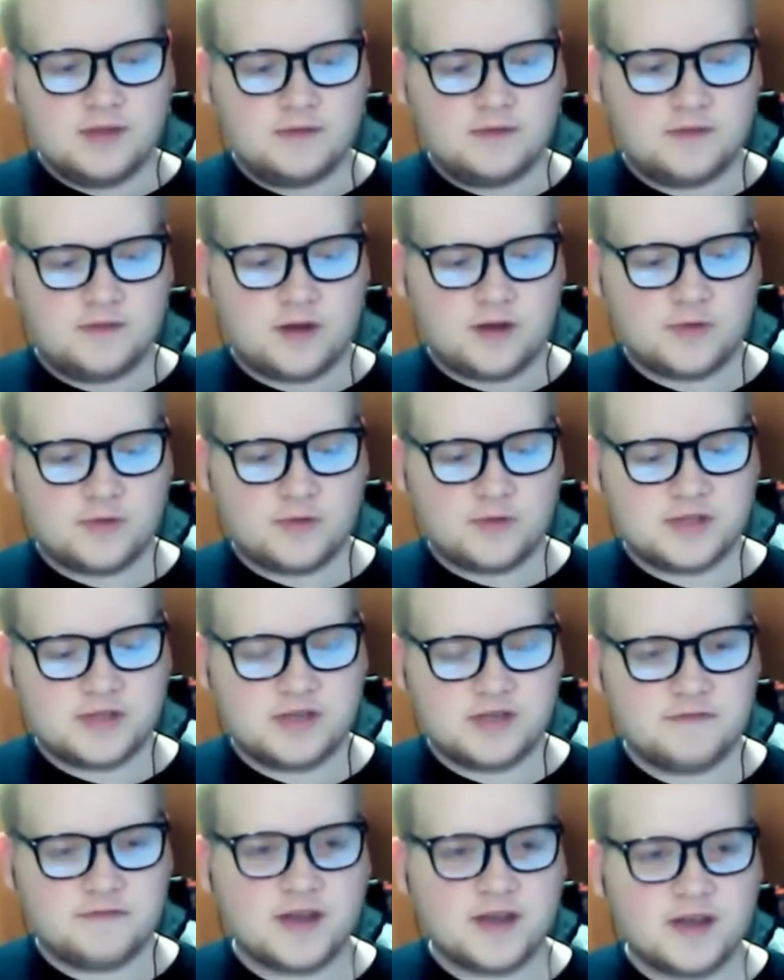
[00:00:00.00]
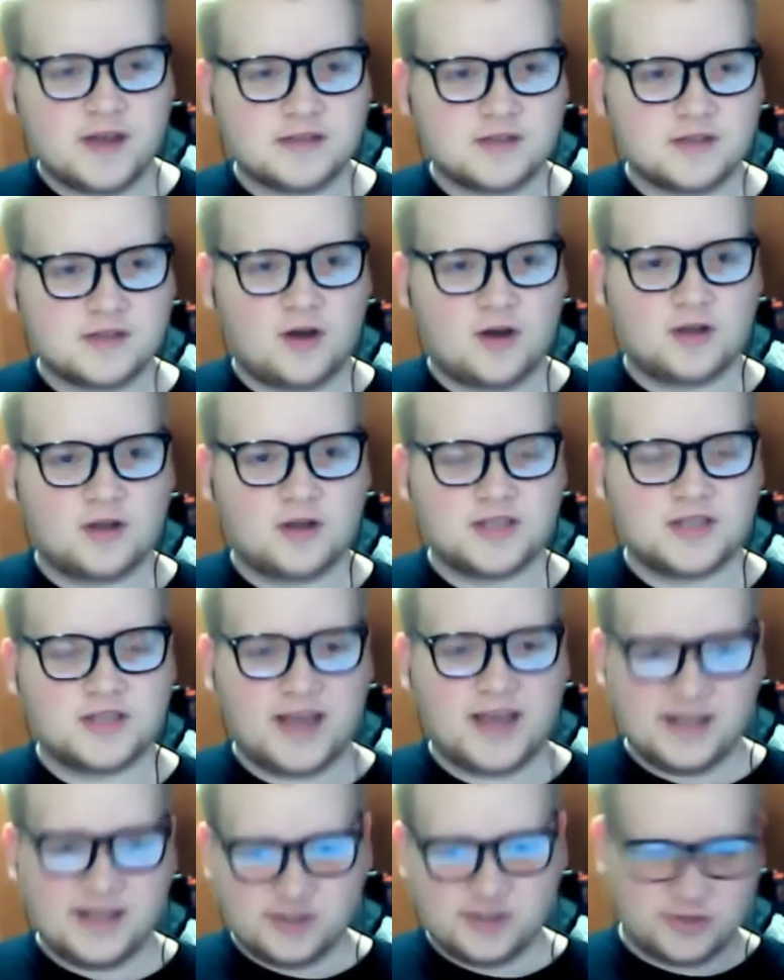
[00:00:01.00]
There was an event called
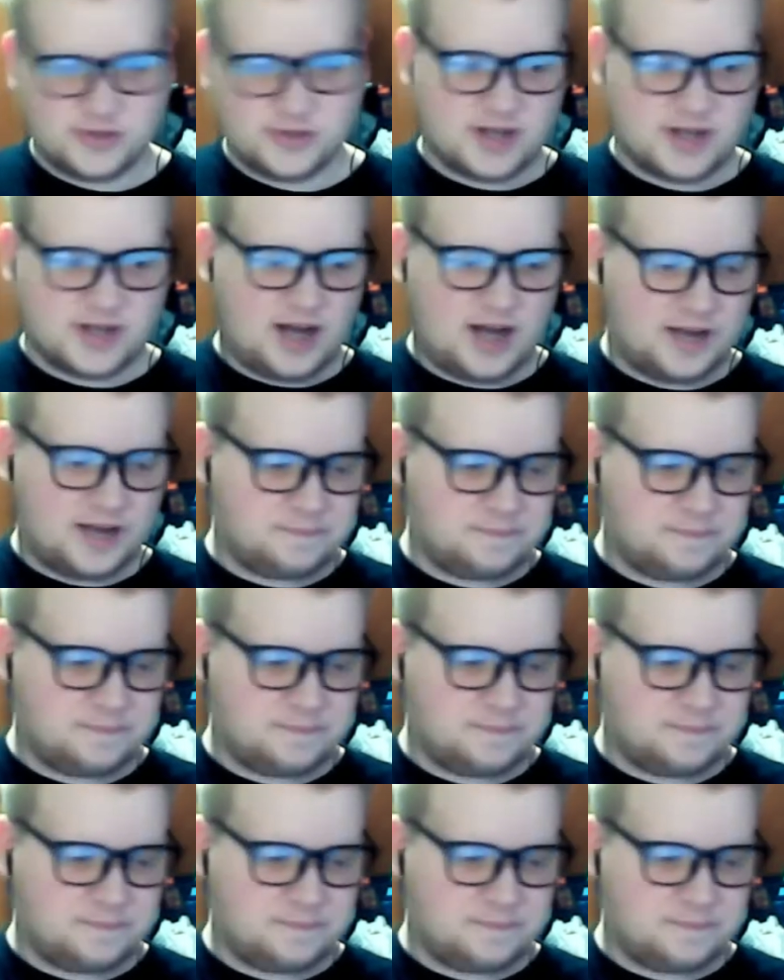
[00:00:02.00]
Canceled Con.